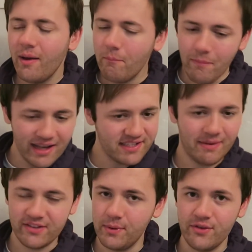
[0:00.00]
Massive,
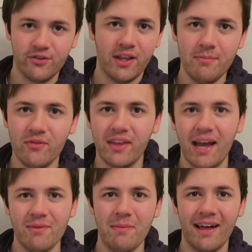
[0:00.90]
massive win. Just going to move the
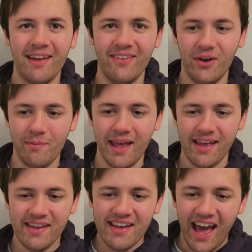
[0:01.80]
camera back there a little bit.